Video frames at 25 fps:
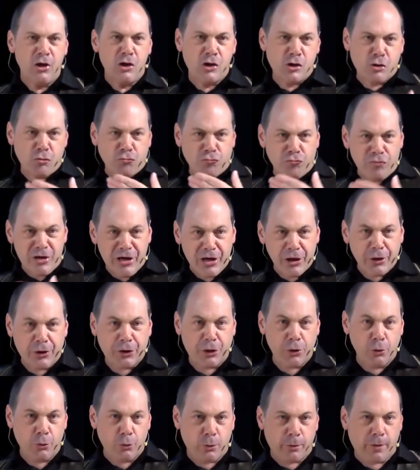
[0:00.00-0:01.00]
to
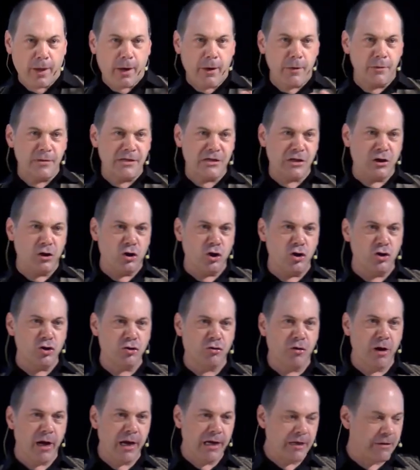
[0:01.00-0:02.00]
ridicule those that are
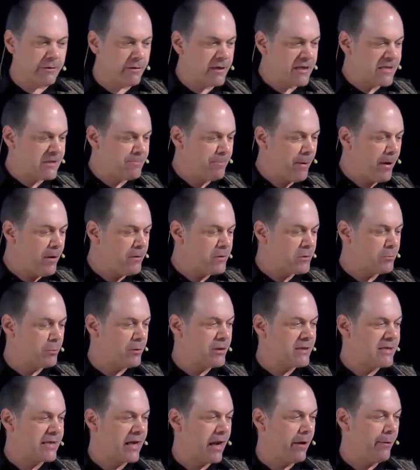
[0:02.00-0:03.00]
trying to expose
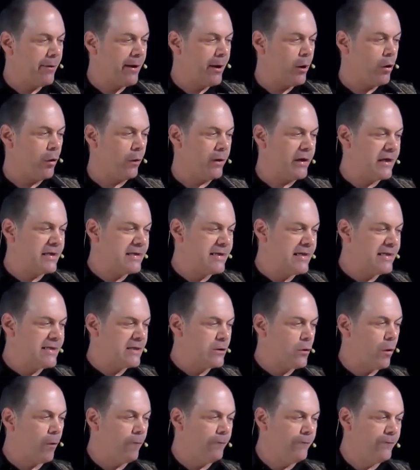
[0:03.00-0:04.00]
what's going on. It is
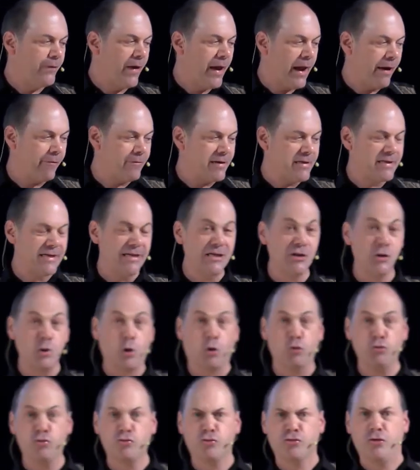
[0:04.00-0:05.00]
not fair, it is
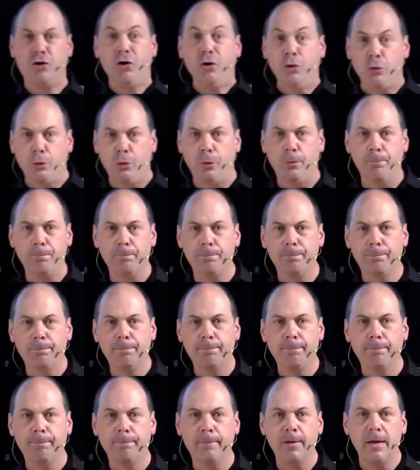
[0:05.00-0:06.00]
not true.
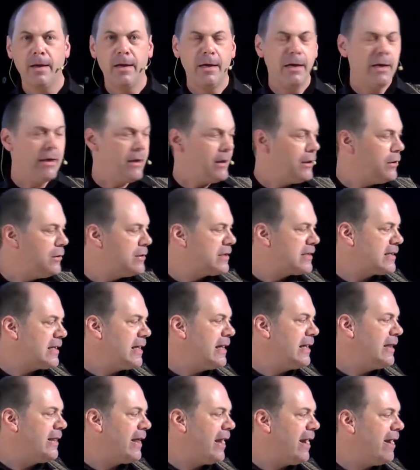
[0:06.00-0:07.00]
You
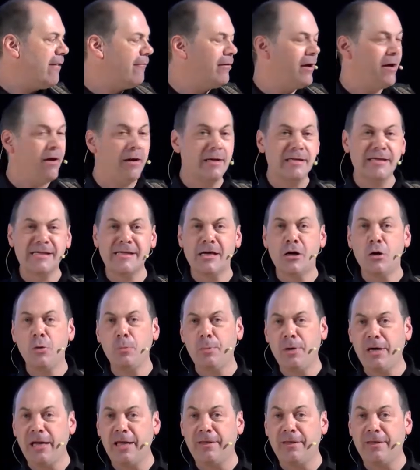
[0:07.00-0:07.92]
see, there are so many